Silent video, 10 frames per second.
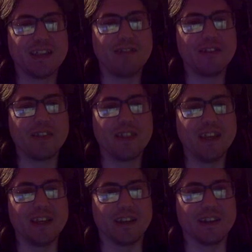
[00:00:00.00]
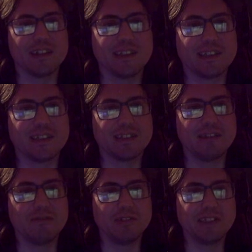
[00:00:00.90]
There are things.
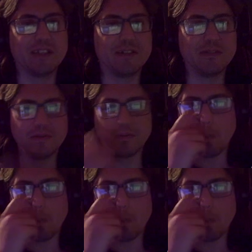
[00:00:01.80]
There are also